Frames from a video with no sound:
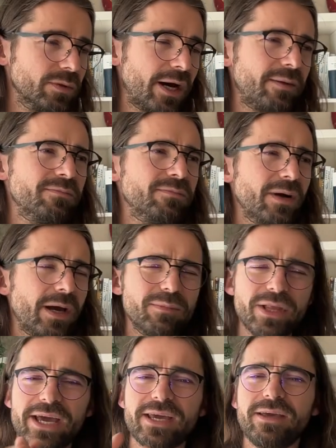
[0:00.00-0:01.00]
i'm
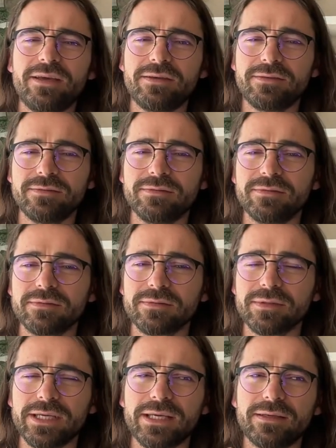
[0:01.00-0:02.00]
i'm
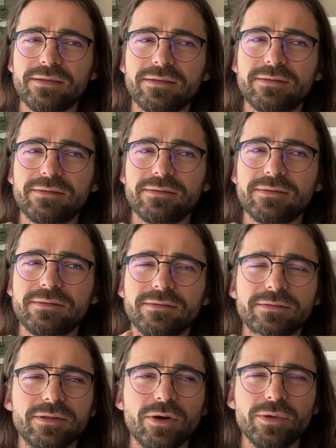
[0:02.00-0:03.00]
lacking like
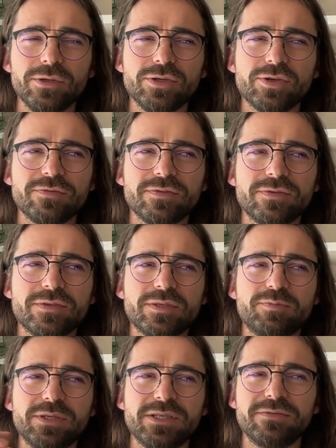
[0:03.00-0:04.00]
knowledge of
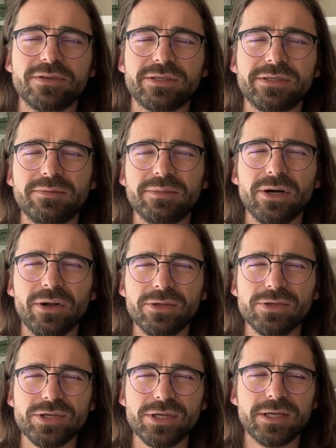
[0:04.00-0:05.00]
specific
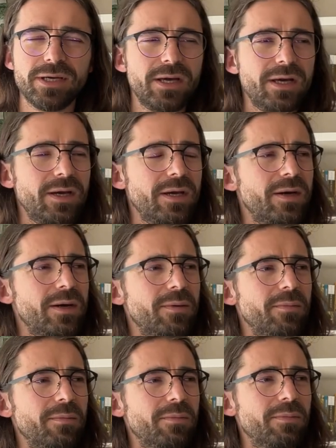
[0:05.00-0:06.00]
terminology
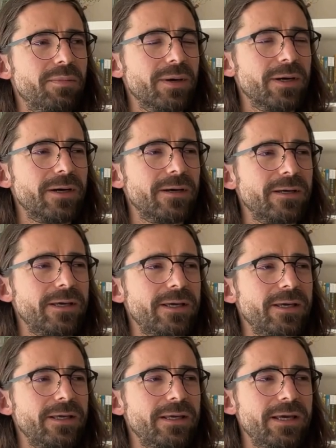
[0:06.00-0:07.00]
but
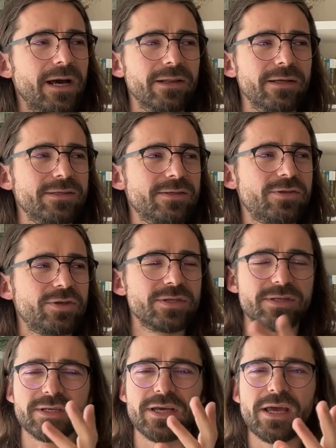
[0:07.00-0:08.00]
yeah let's
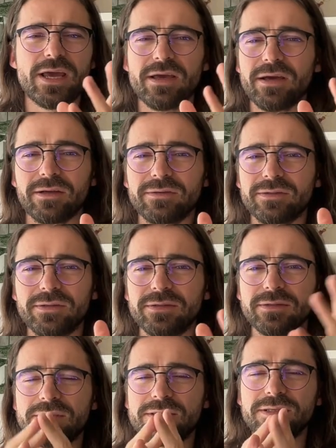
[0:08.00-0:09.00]
just say
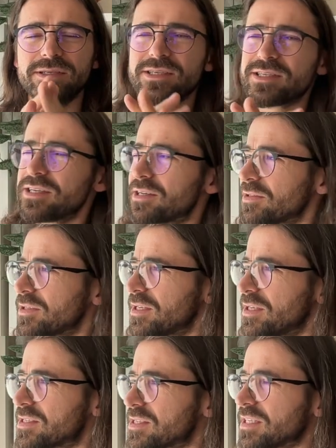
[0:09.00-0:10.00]
under
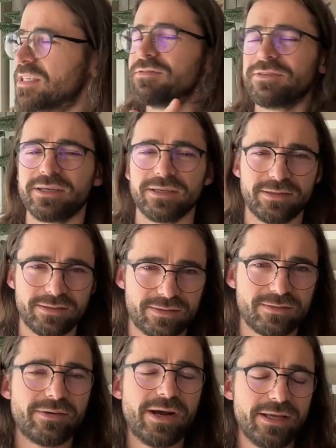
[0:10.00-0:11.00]
statistically
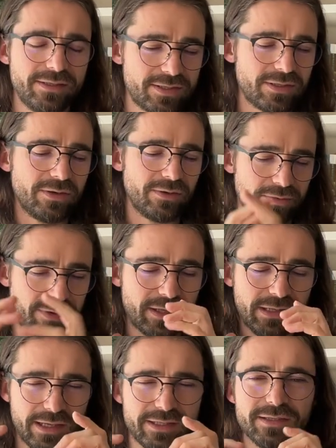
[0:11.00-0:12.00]
significant right so
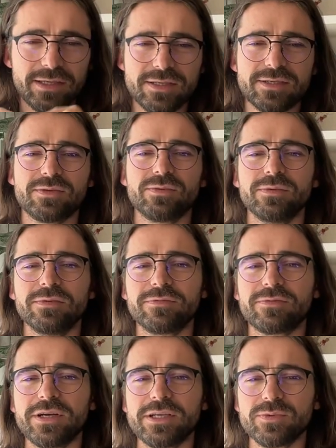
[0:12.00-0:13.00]
that that that's the
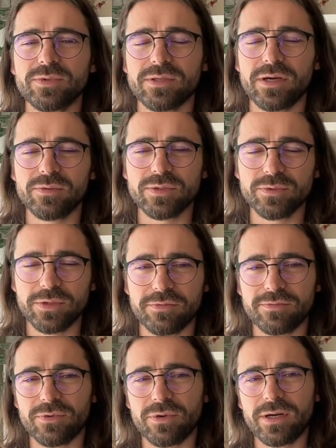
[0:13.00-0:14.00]
phrase i was
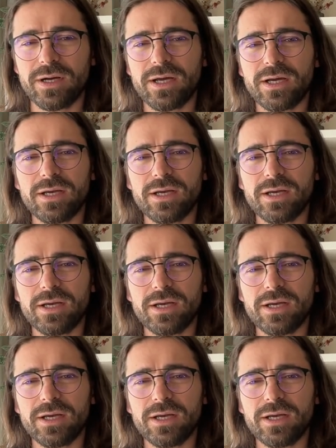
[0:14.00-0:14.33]
looking for